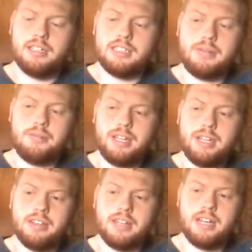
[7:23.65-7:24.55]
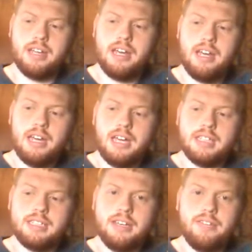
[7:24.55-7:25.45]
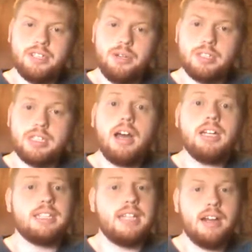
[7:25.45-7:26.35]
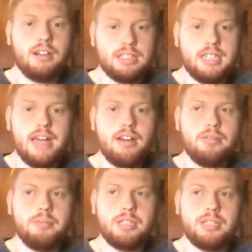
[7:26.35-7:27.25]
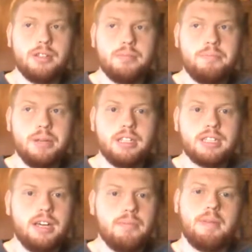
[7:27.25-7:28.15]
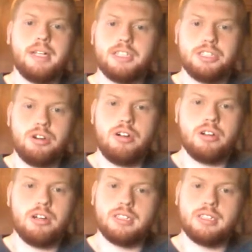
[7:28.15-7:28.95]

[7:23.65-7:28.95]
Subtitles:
Something that is given to us not to tear us down, but to build us up, make us stronger.